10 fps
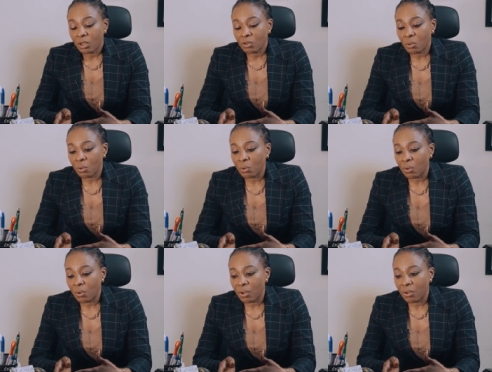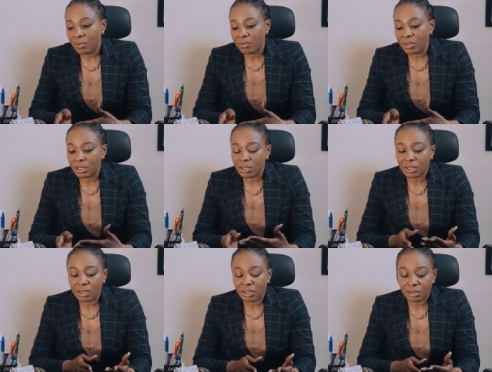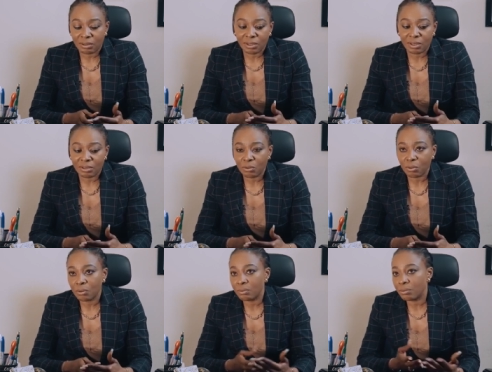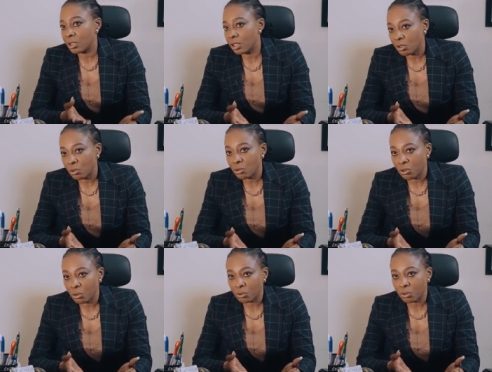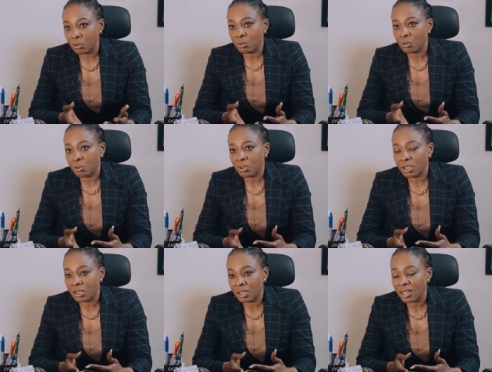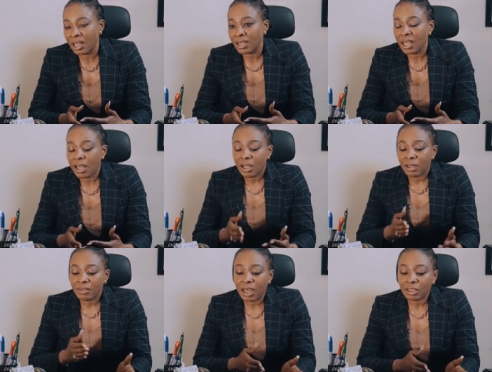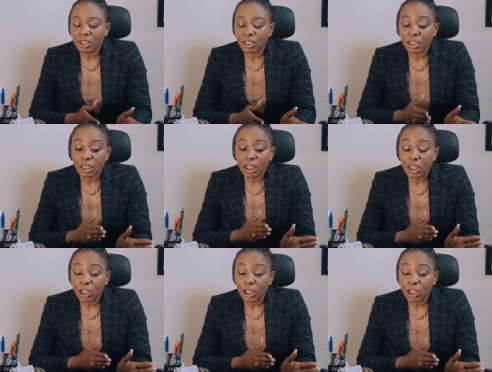So this is no joke. So you see that there are actually a